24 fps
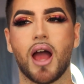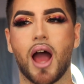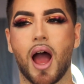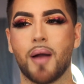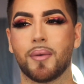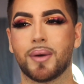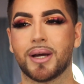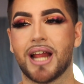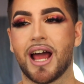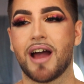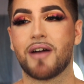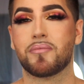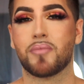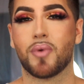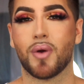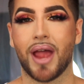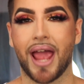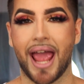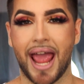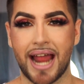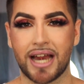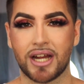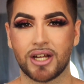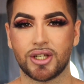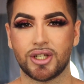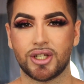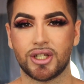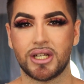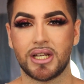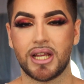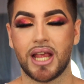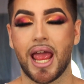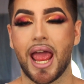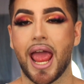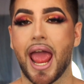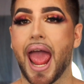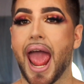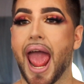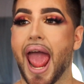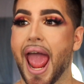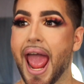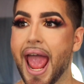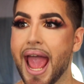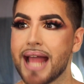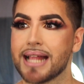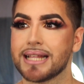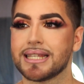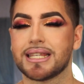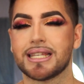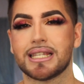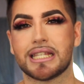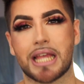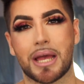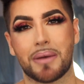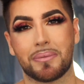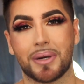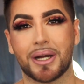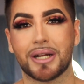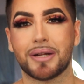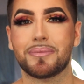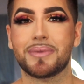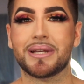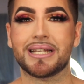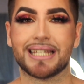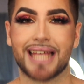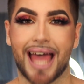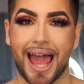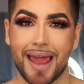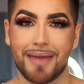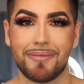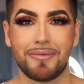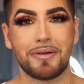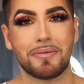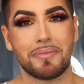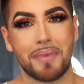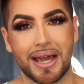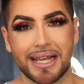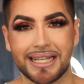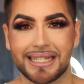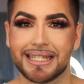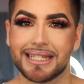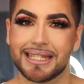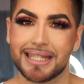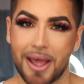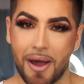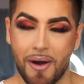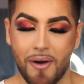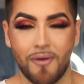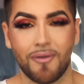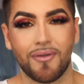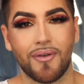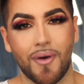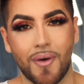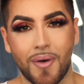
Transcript: I'm gonna have more energy. And since I'm gonna be timing myself,